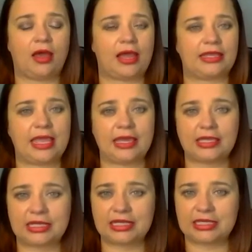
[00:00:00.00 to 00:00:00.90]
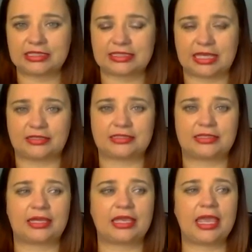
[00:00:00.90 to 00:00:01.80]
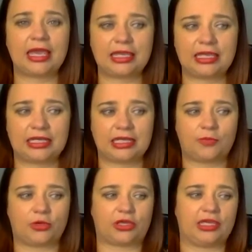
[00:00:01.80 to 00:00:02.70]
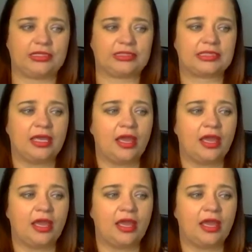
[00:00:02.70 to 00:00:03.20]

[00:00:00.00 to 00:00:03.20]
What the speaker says: I can't get any sales, I can't get any bookings,